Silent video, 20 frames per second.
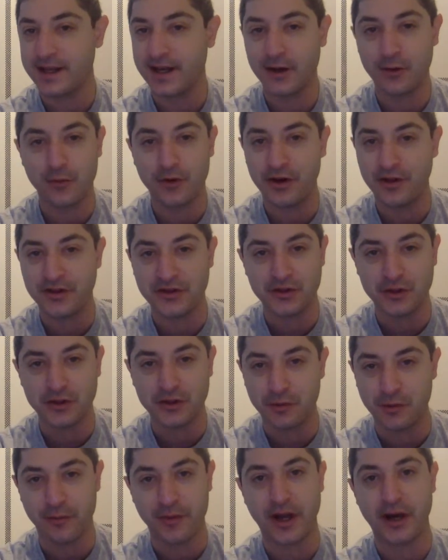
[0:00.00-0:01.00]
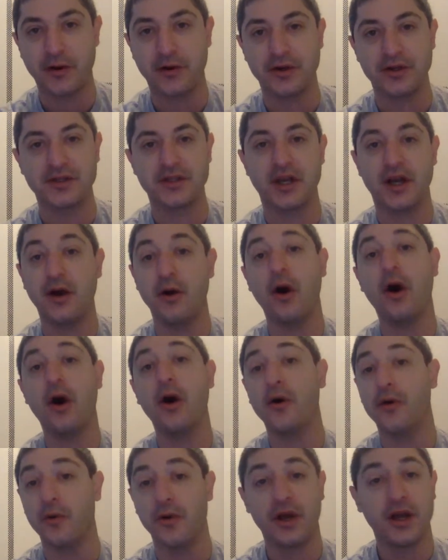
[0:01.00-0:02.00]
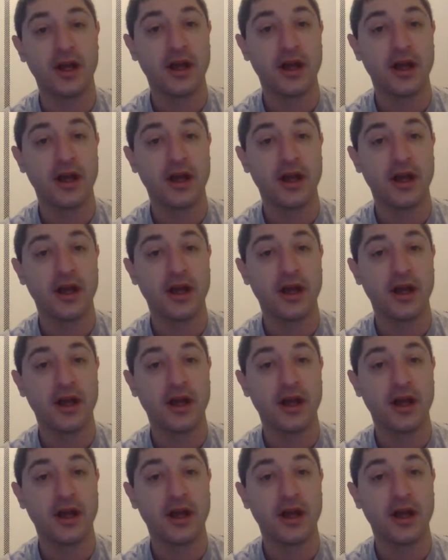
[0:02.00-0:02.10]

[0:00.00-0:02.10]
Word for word: So that's kind of one of the superpowers.